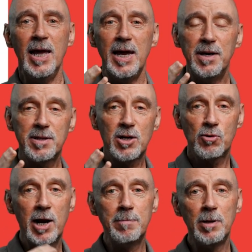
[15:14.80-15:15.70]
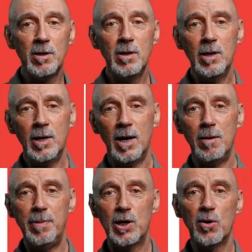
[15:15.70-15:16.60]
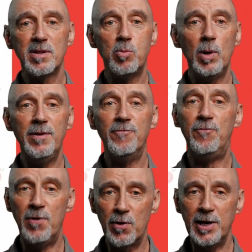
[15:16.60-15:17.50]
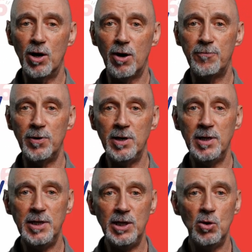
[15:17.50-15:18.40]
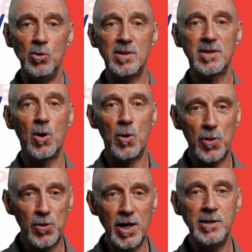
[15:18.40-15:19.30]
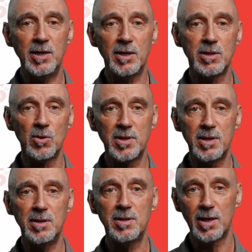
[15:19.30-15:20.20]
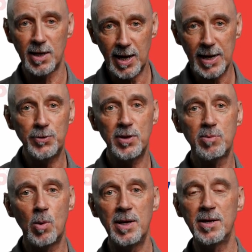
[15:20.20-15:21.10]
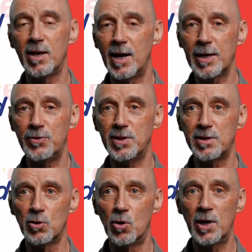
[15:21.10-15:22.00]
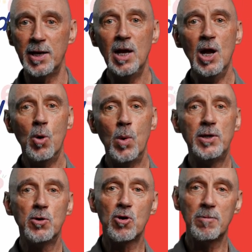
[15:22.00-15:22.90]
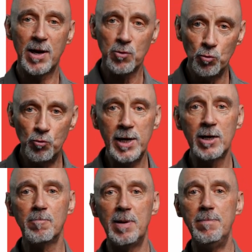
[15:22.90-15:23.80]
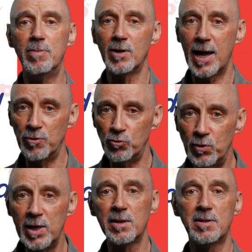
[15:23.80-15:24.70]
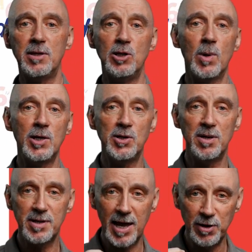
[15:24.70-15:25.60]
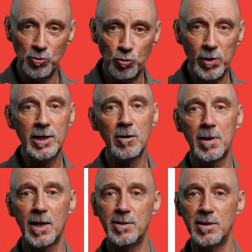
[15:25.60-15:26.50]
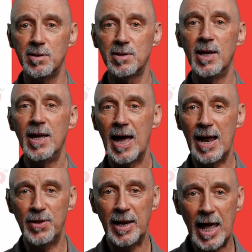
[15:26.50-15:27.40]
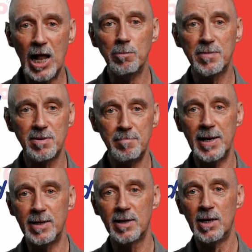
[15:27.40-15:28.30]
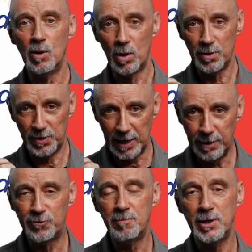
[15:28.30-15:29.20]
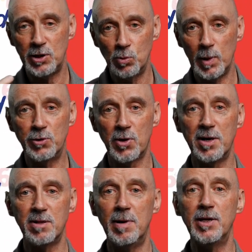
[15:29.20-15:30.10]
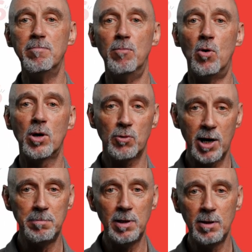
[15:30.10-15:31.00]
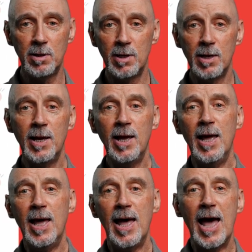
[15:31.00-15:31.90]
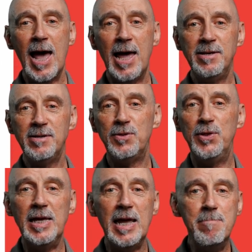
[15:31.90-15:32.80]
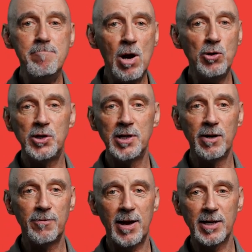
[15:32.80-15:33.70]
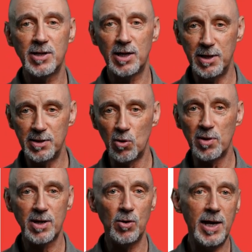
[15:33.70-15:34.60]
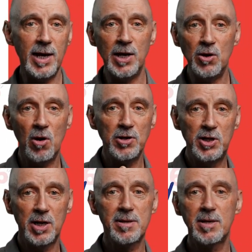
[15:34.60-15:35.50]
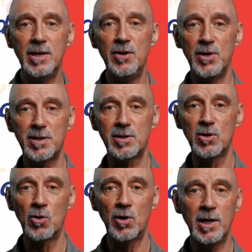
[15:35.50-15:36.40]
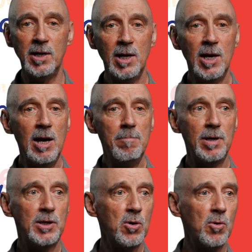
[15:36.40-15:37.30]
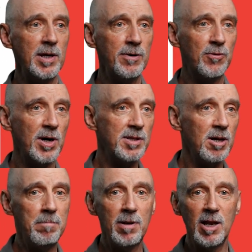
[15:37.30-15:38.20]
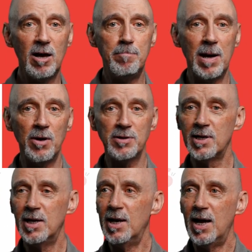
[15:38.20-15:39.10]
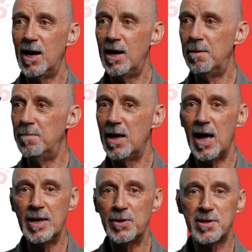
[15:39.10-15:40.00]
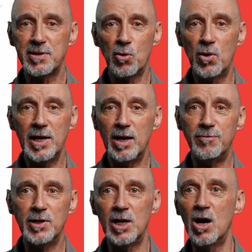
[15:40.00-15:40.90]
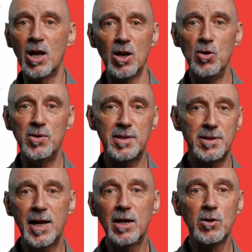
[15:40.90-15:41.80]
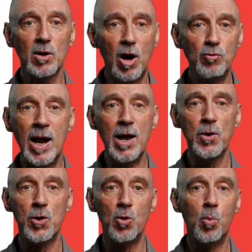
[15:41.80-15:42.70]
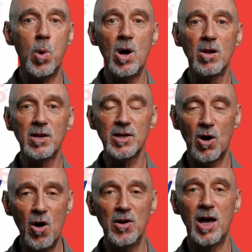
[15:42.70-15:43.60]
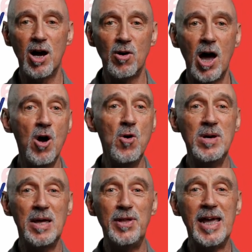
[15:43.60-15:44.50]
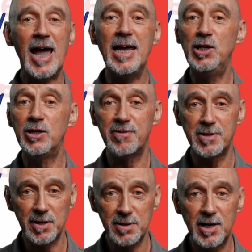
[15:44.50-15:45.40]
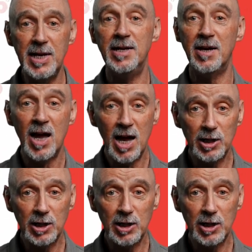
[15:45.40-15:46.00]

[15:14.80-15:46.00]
It's credible because we very often use authentic sources like this one, like this story. We talk about real people and real situations and real places, and that helps make the information we transmit more credible. And the emotional factor is also here, not just in this story, but talking, for example, about another story of a girl who sailed around the world on her own at the age of 16.